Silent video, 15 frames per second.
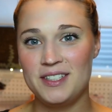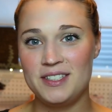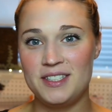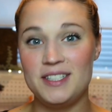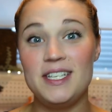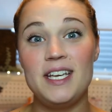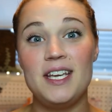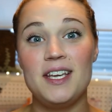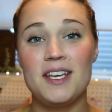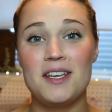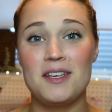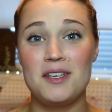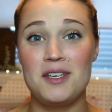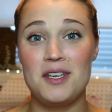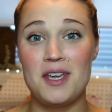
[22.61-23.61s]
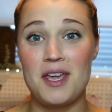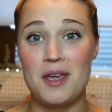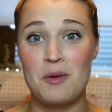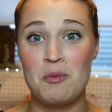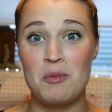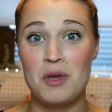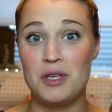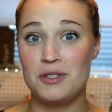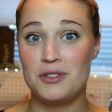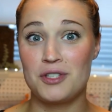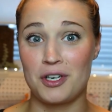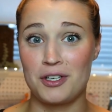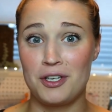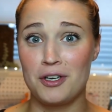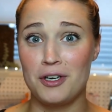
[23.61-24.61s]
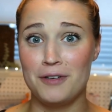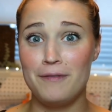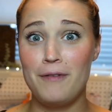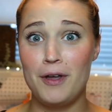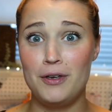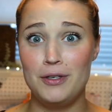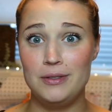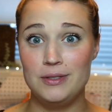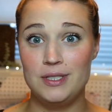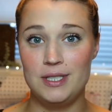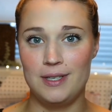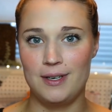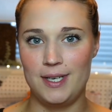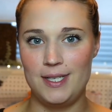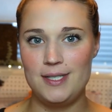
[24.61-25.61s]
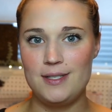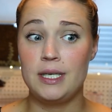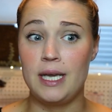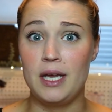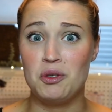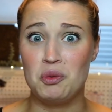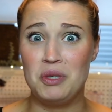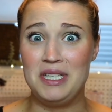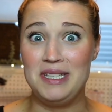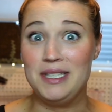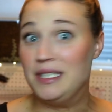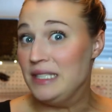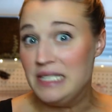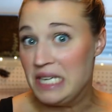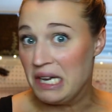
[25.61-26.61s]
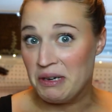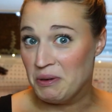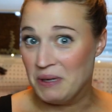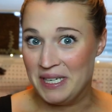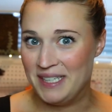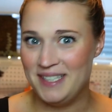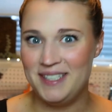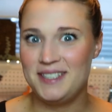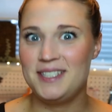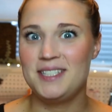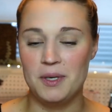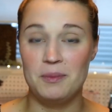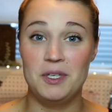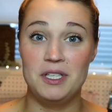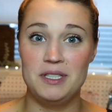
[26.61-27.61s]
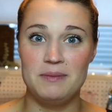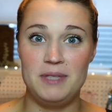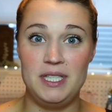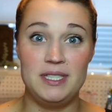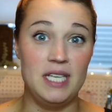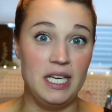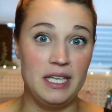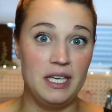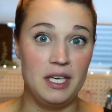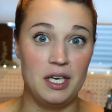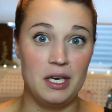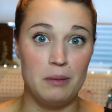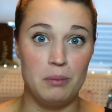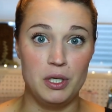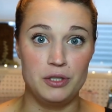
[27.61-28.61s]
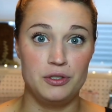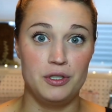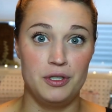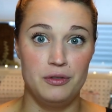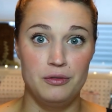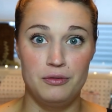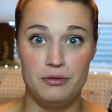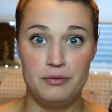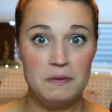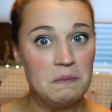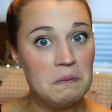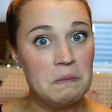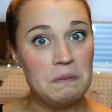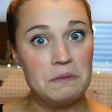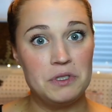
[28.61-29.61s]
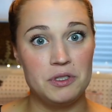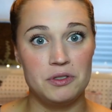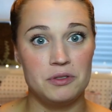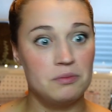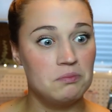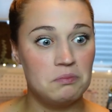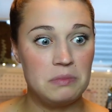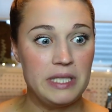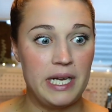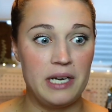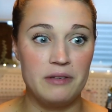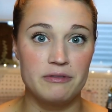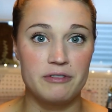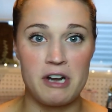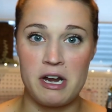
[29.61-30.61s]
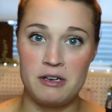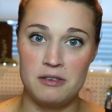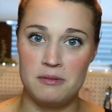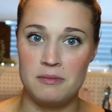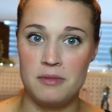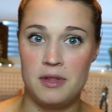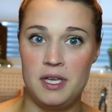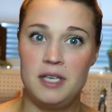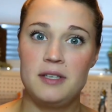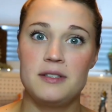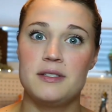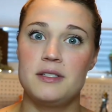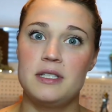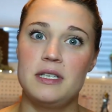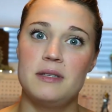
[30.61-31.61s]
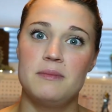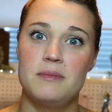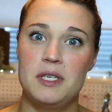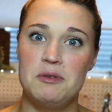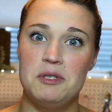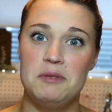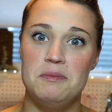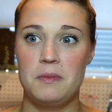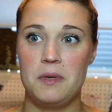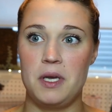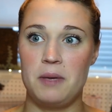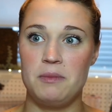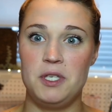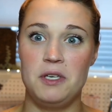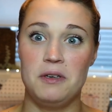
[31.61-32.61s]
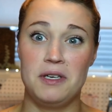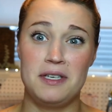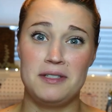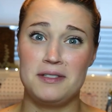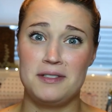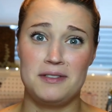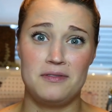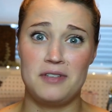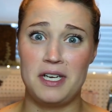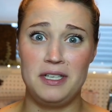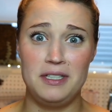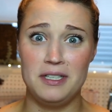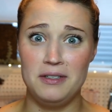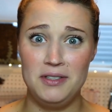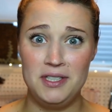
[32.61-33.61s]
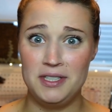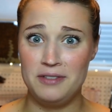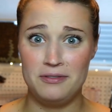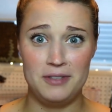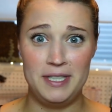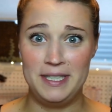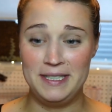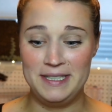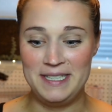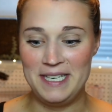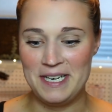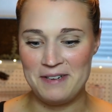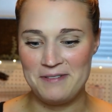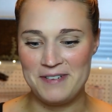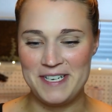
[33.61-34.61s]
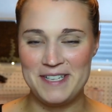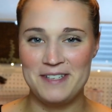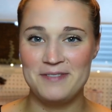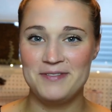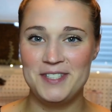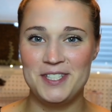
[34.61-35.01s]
Today I am starting off a new series, Can We DIY It? I'm going to be taking a bunch of just kind of random things that maybe I'm curious to find out if we can DIY them.